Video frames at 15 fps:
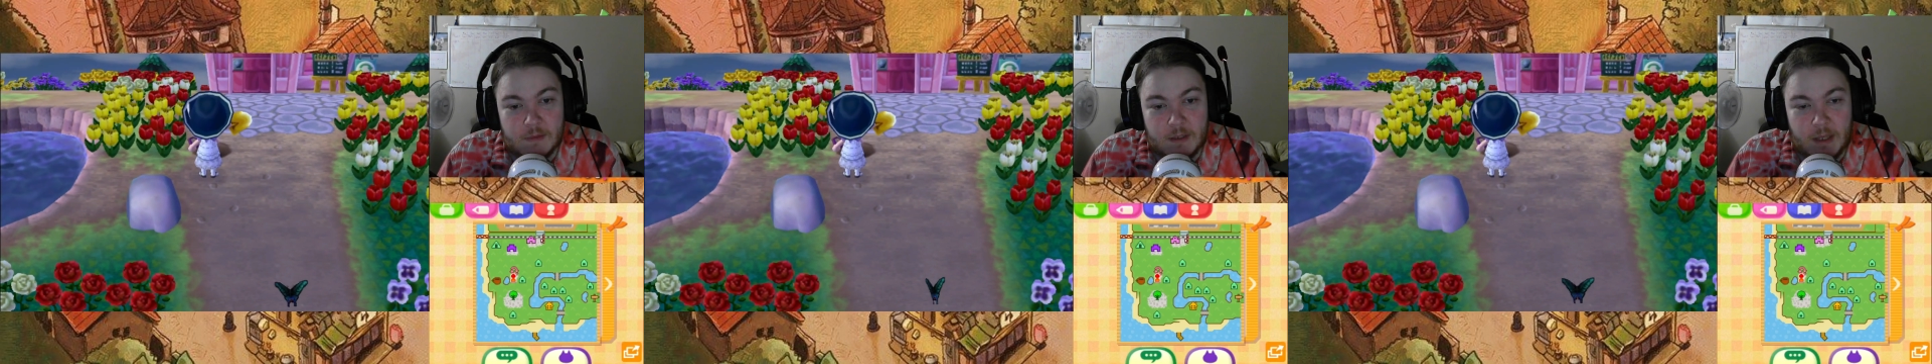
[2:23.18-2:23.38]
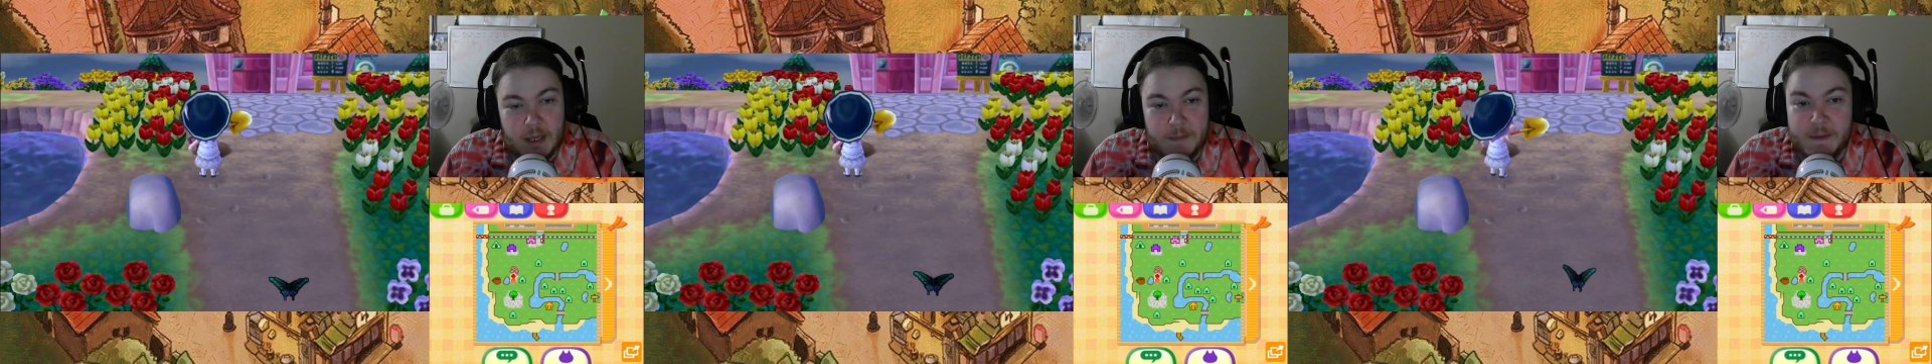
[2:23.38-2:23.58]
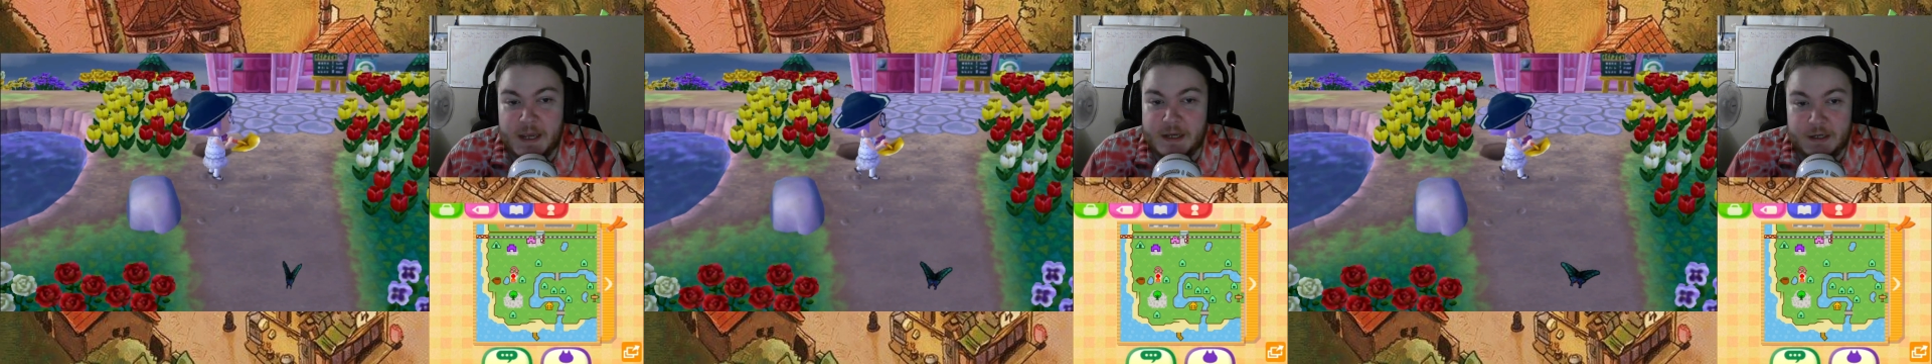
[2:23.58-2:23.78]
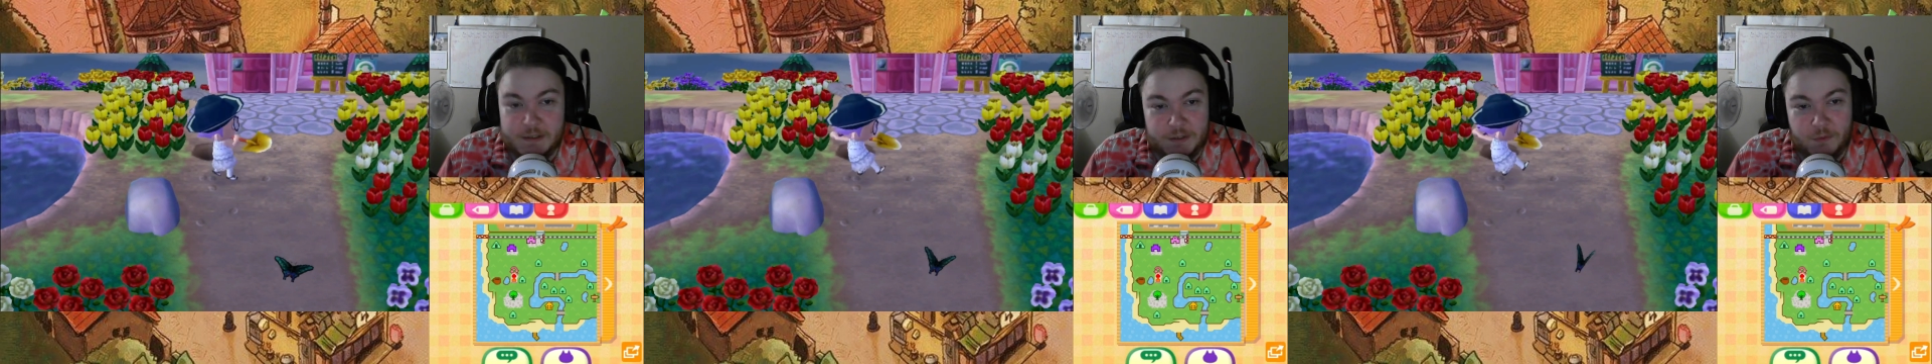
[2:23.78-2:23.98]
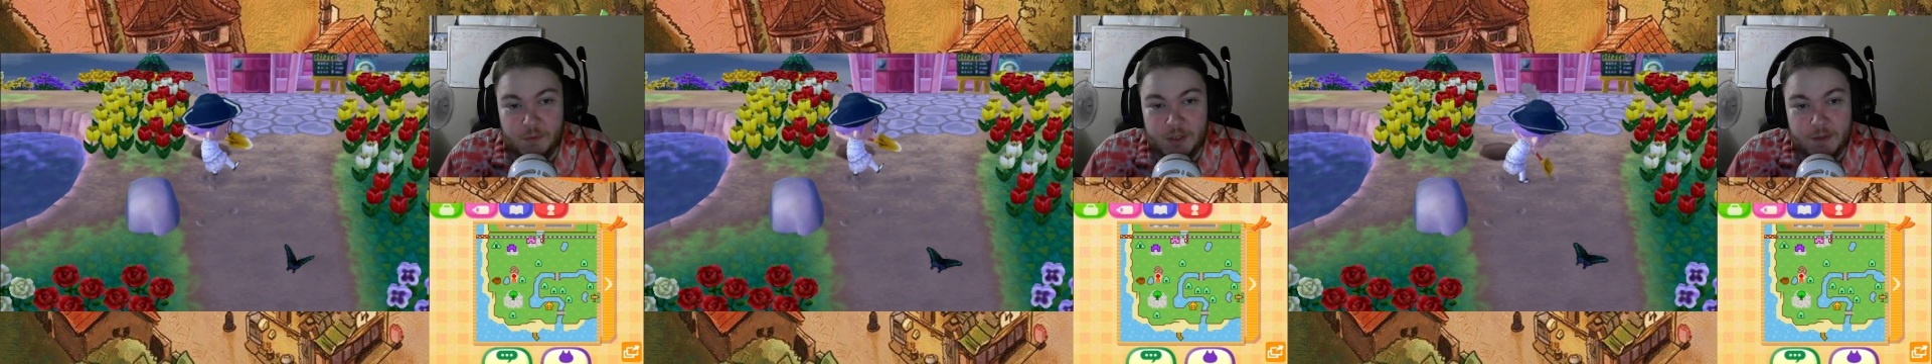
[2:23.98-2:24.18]
I may cut
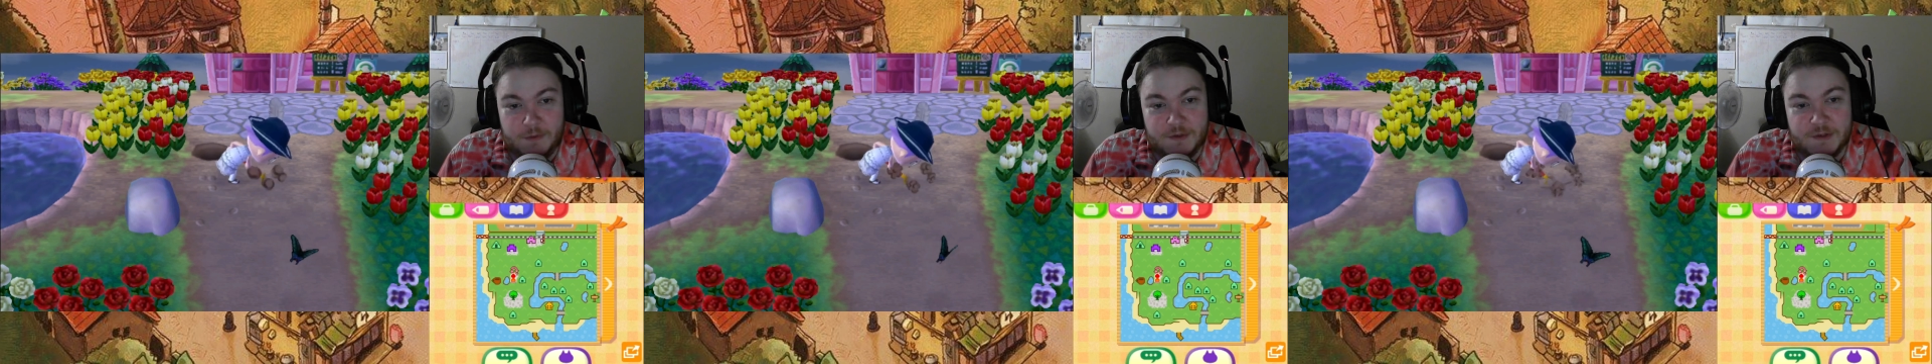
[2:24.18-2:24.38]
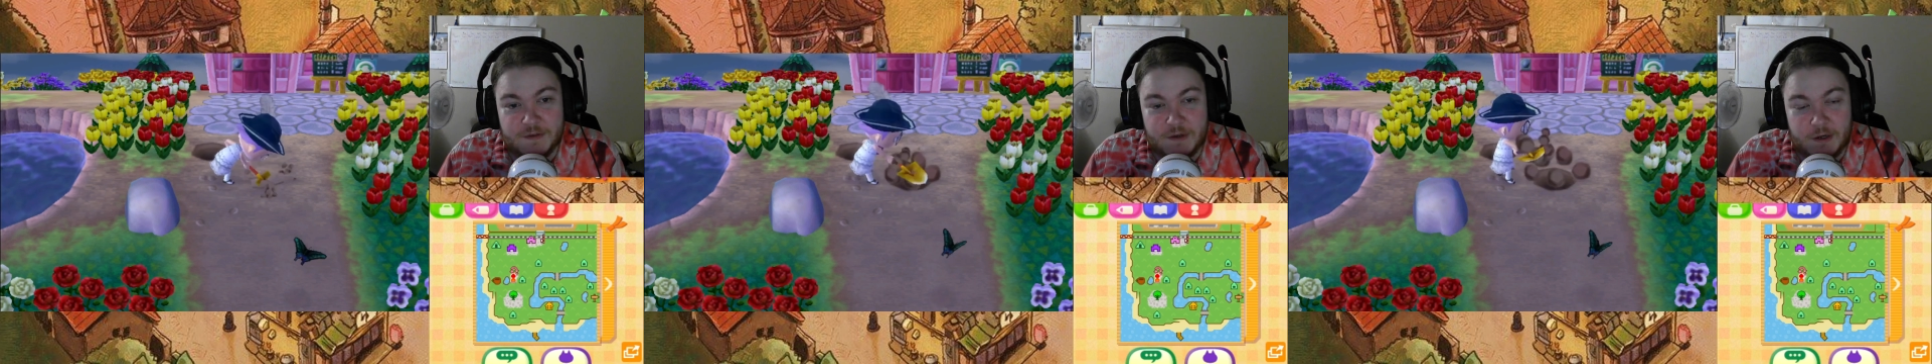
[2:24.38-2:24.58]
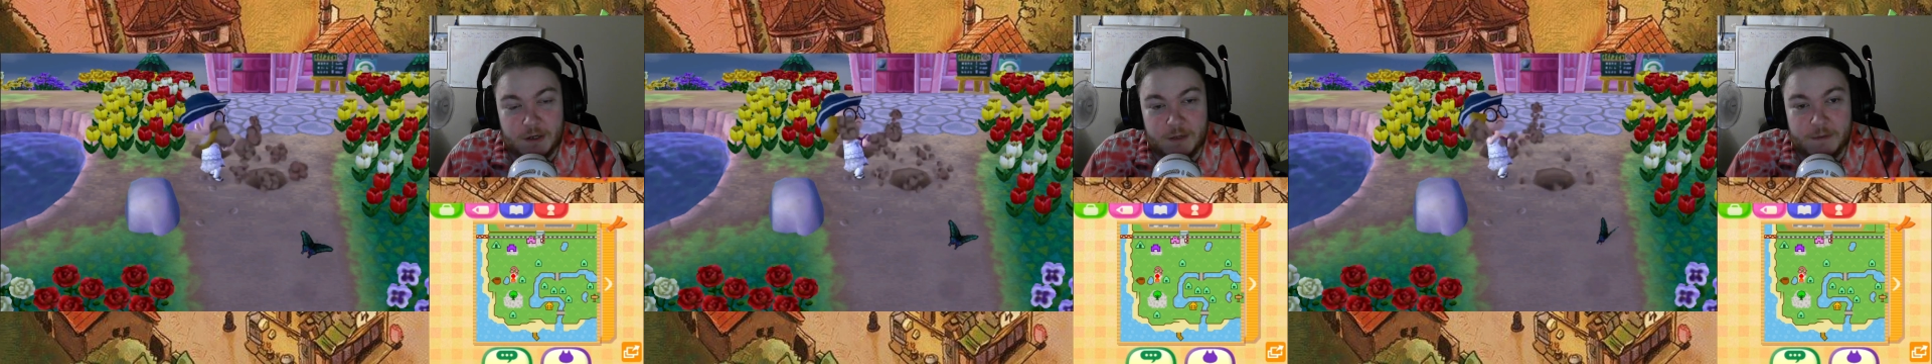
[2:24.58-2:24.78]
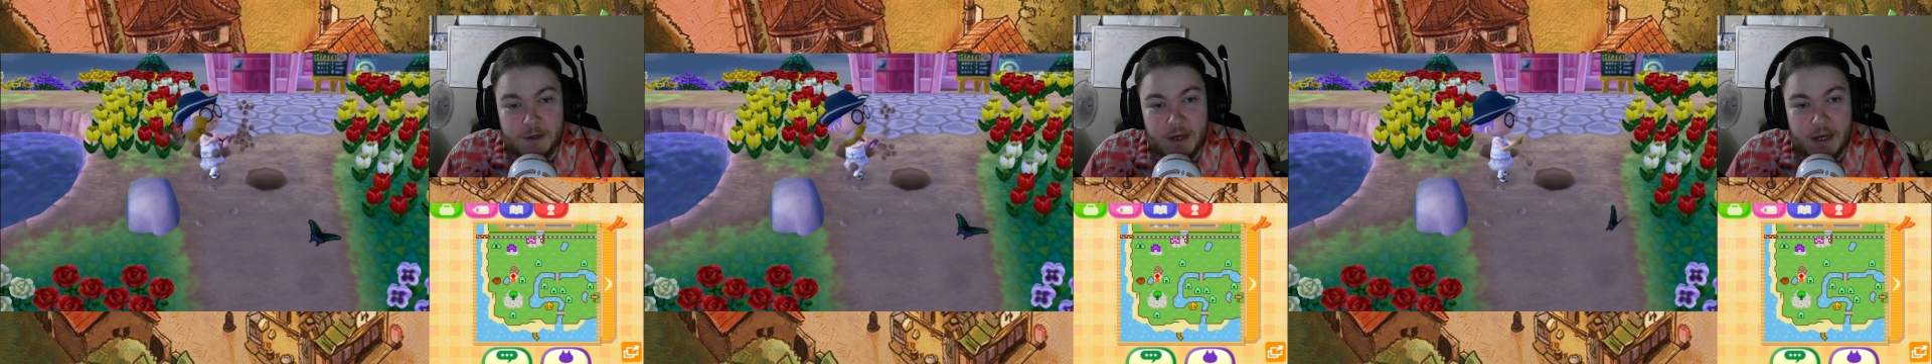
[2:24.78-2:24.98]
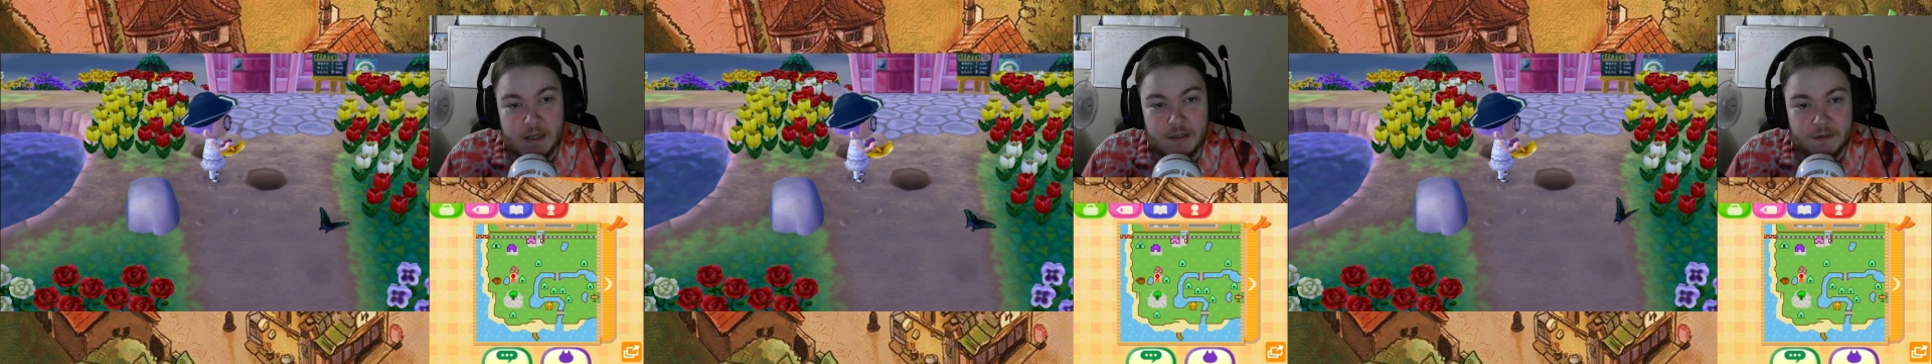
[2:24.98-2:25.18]
out what I was just talking
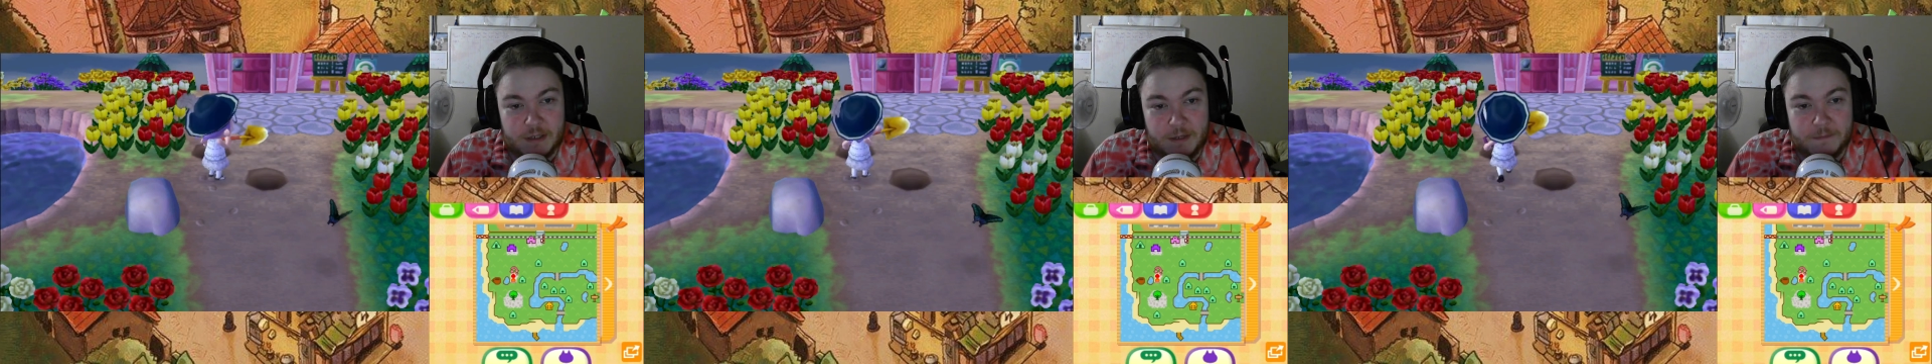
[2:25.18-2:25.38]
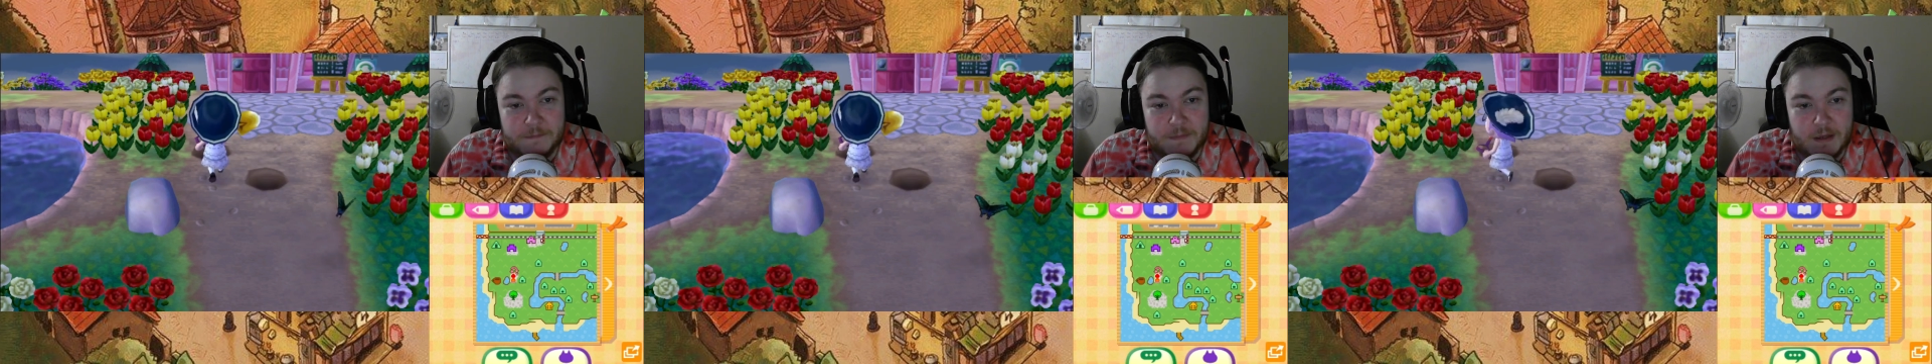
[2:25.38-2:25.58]
about. I don't know.